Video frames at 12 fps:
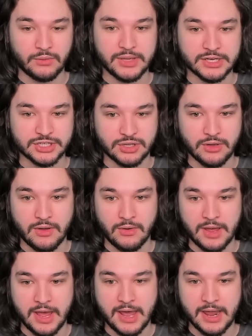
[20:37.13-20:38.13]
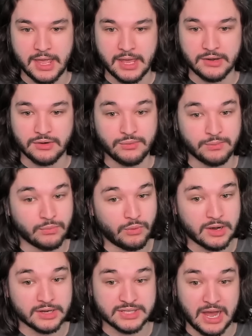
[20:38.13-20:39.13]
We could just go ahead and
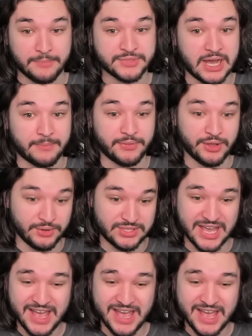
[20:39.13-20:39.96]
we're going to top those.